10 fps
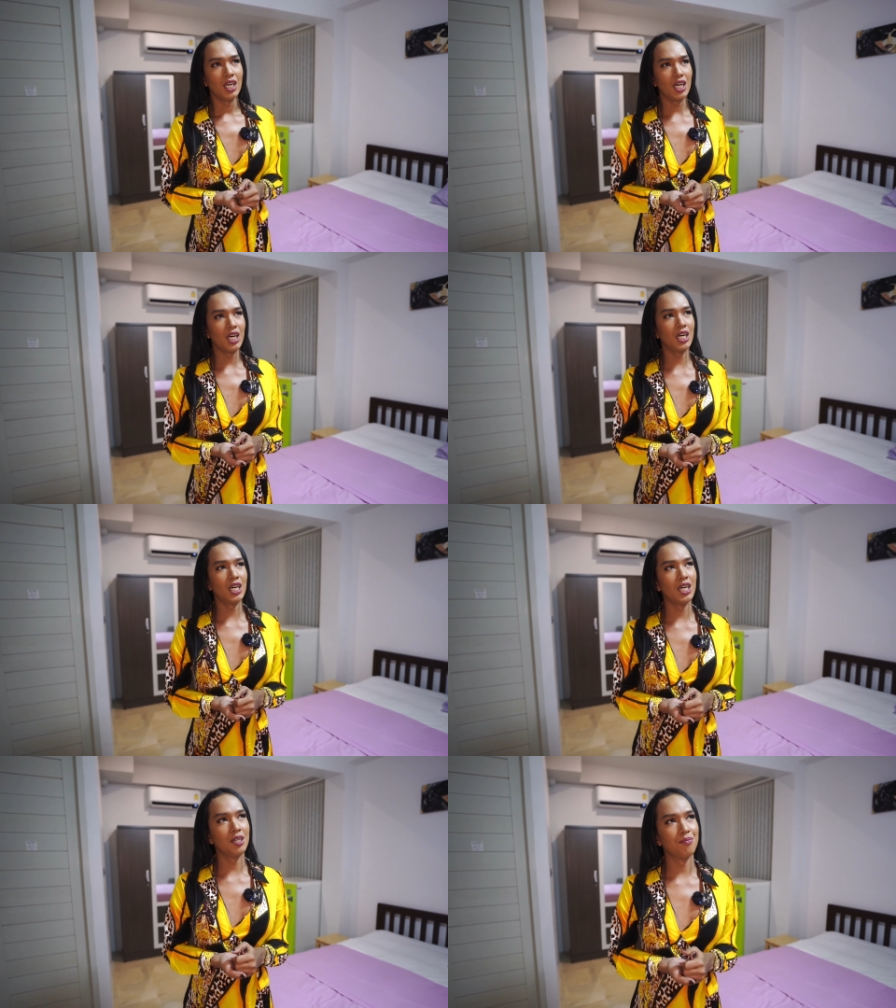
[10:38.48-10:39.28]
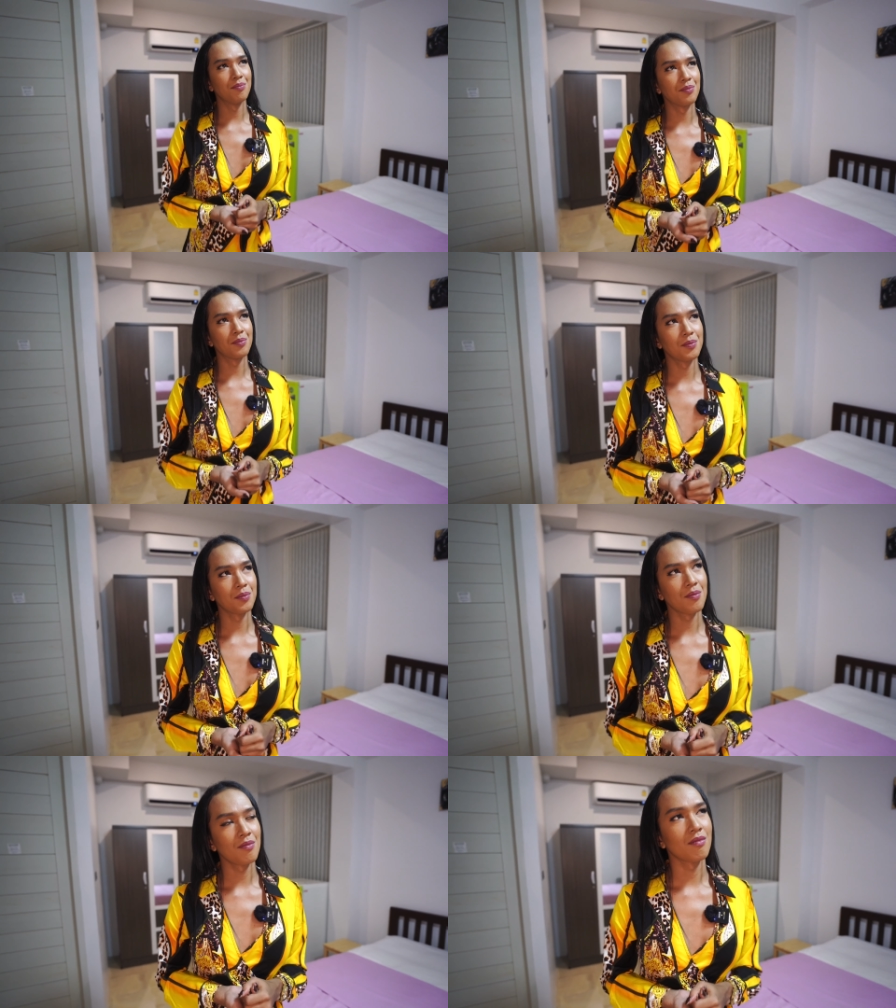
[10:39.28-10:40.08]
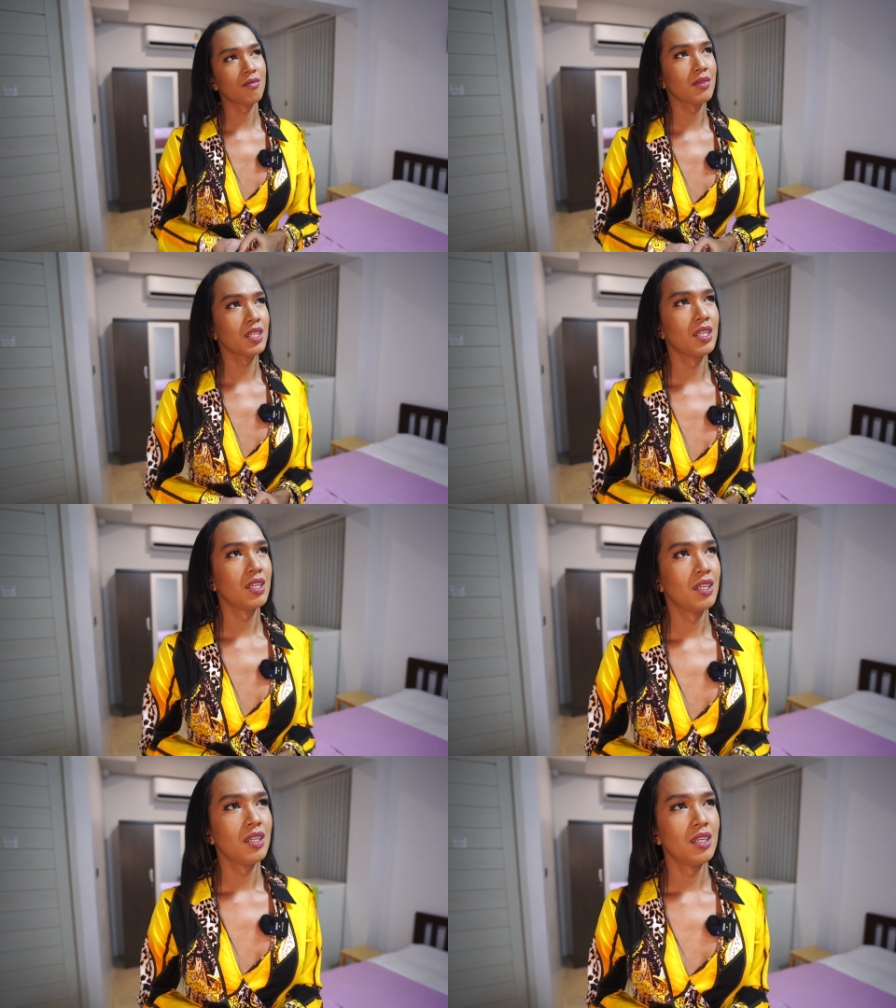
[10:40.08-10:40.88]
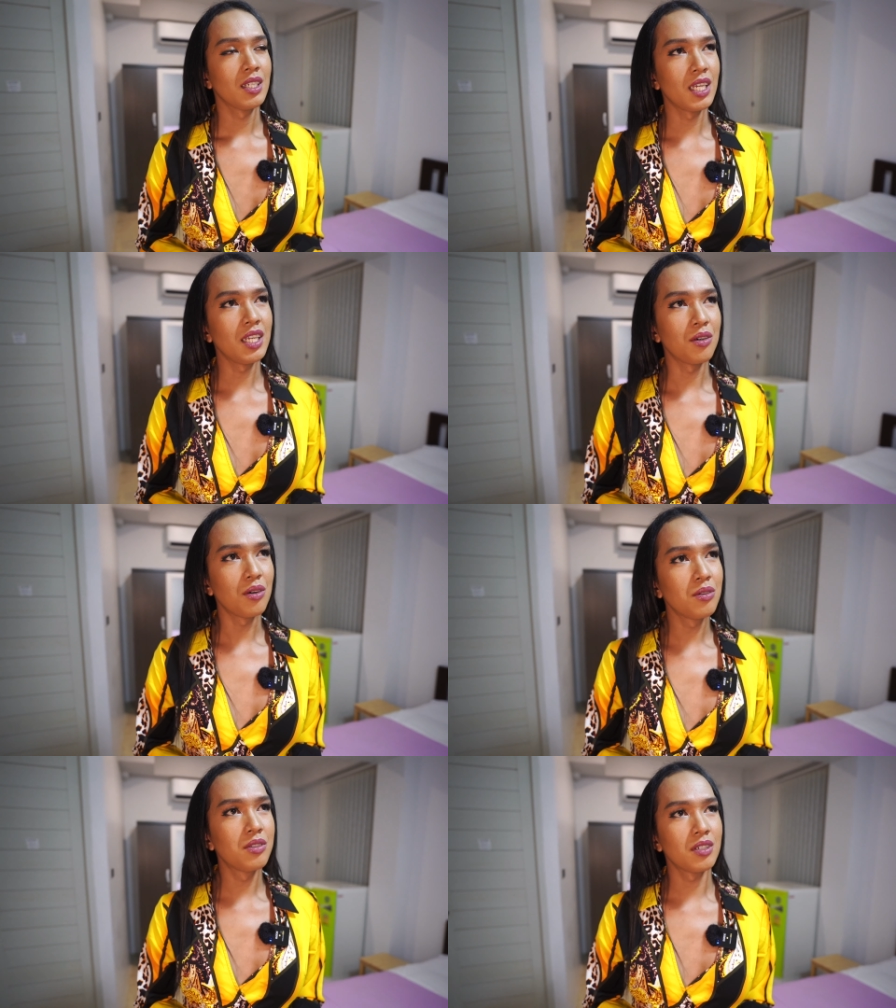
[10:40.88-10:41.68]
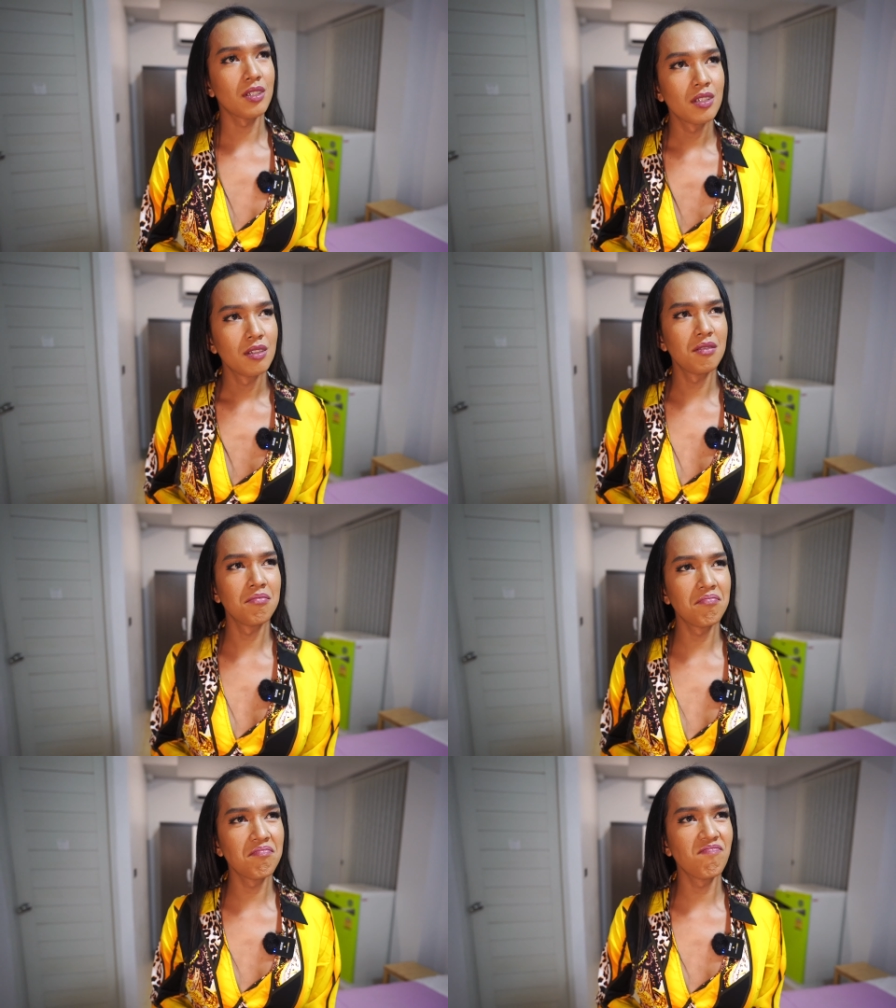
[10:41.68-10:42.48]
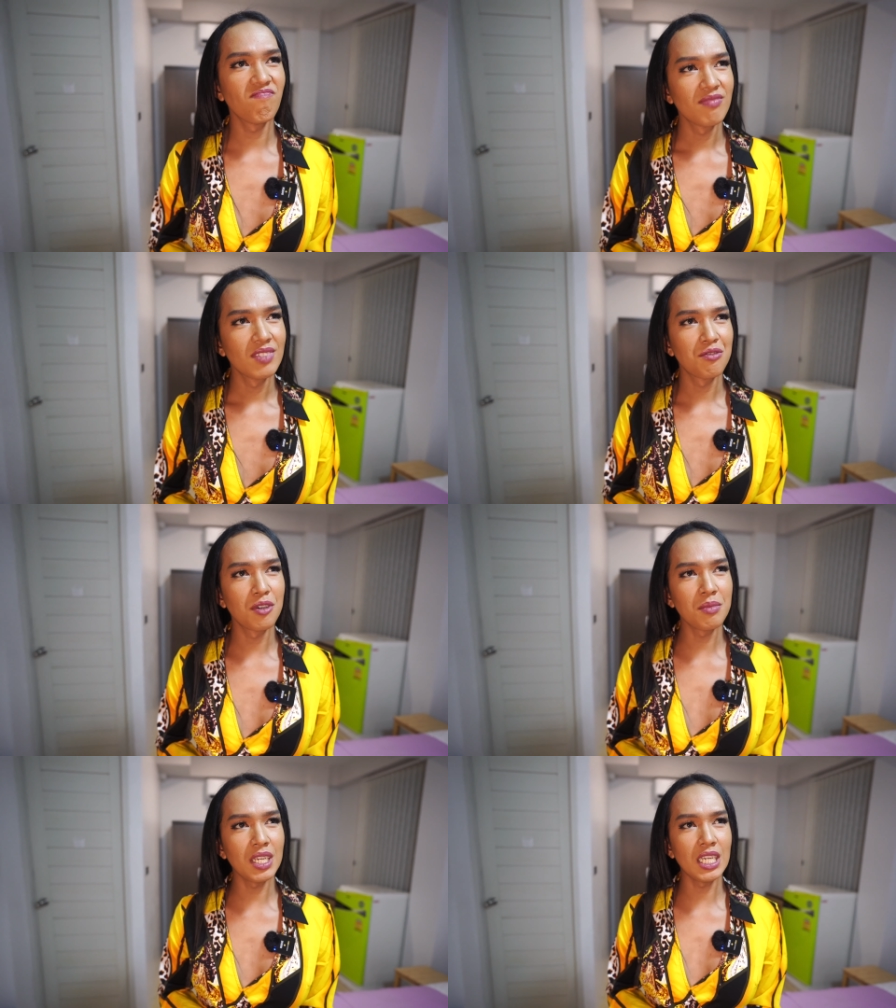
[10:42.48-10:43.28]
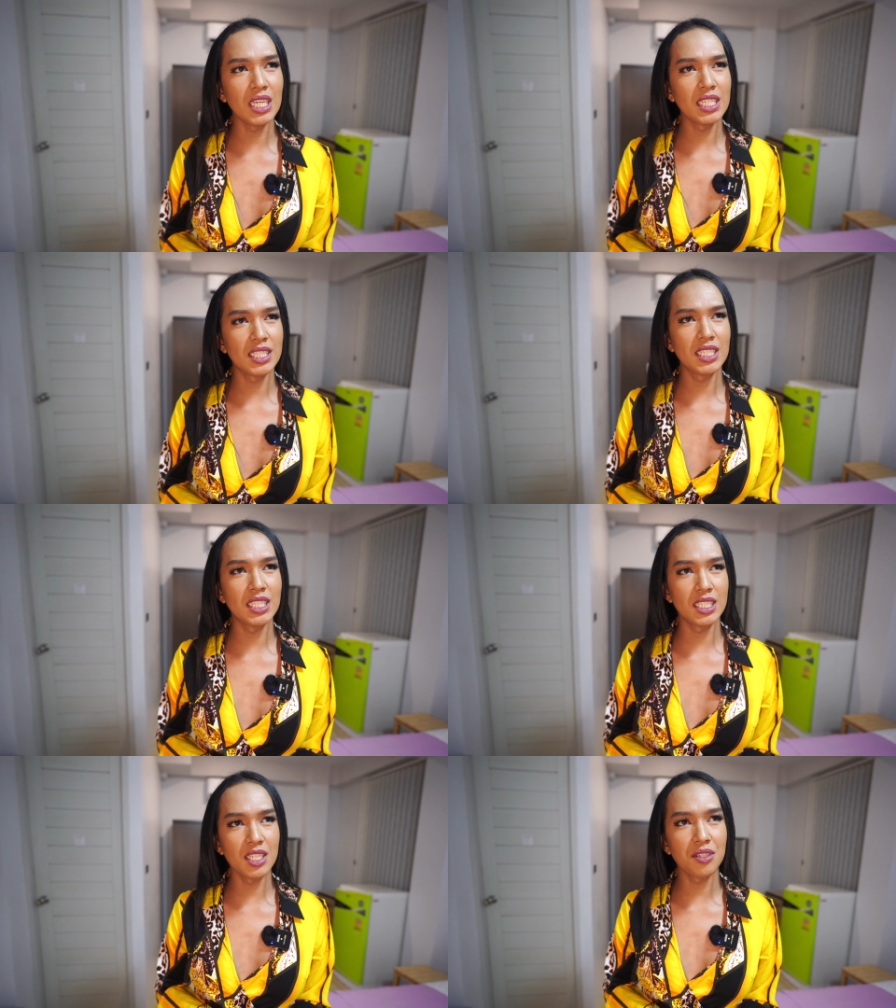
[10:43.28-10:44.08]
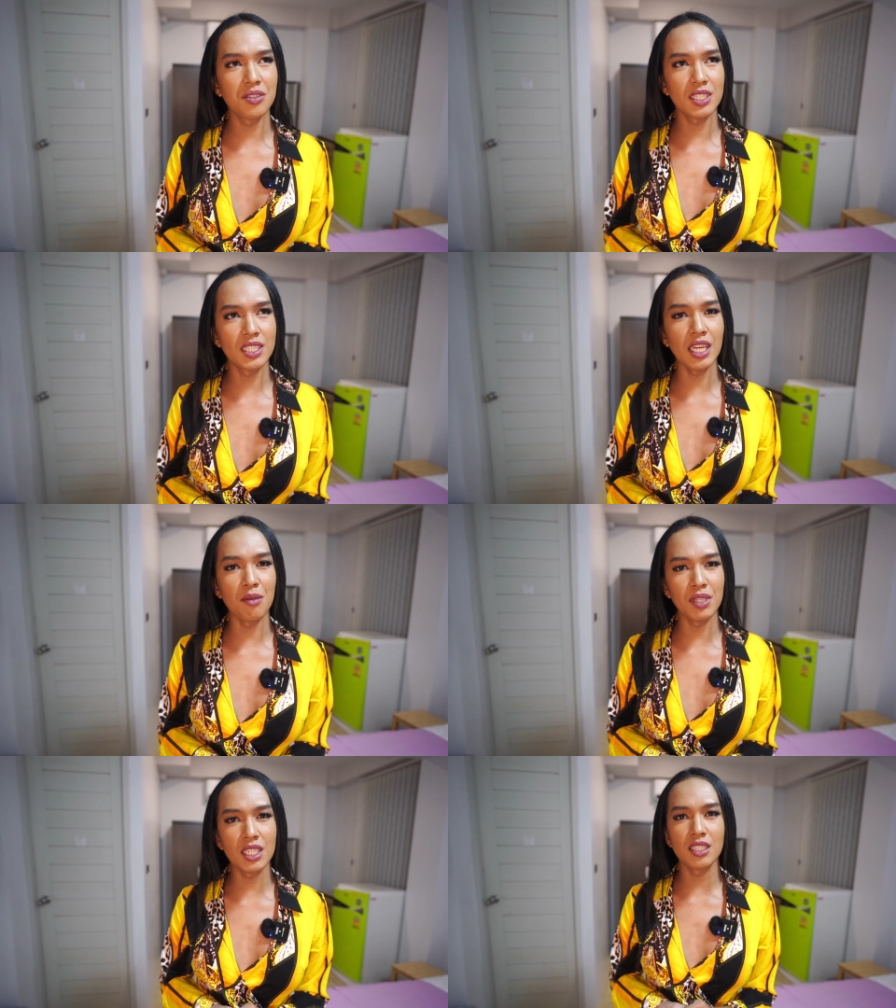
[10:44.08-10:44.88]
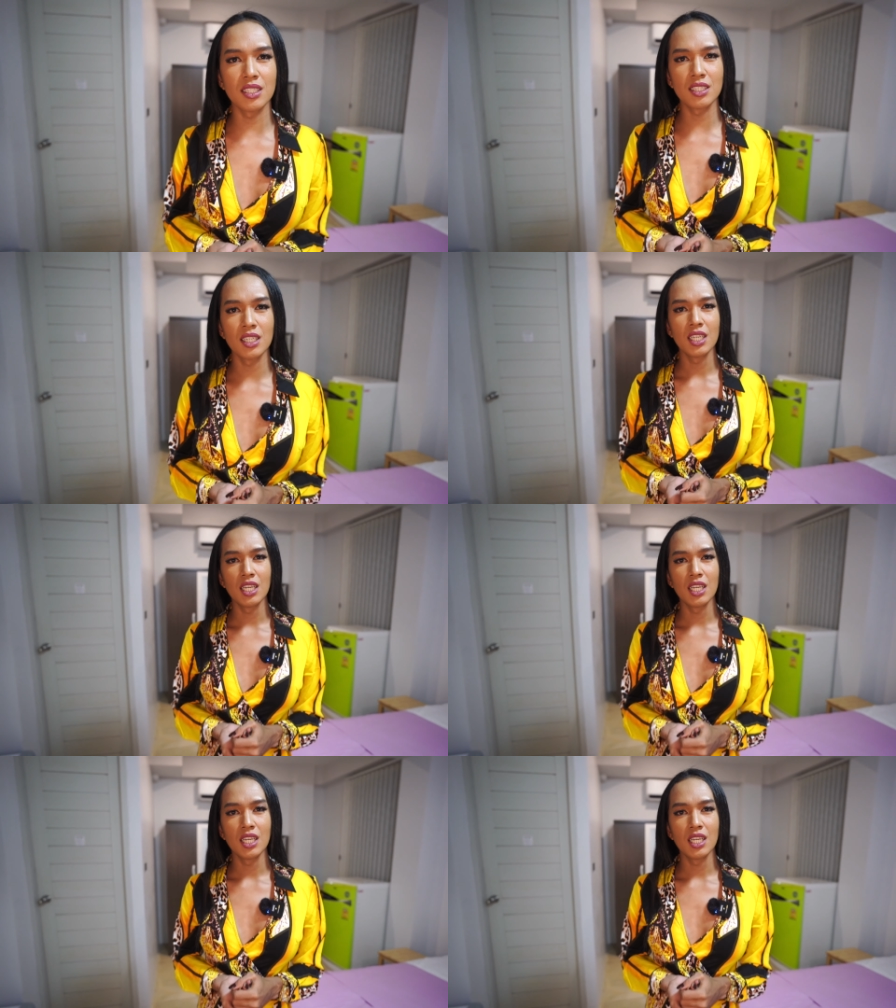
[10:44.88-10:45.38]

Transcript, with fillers: um getting older mm, for me it's still the same because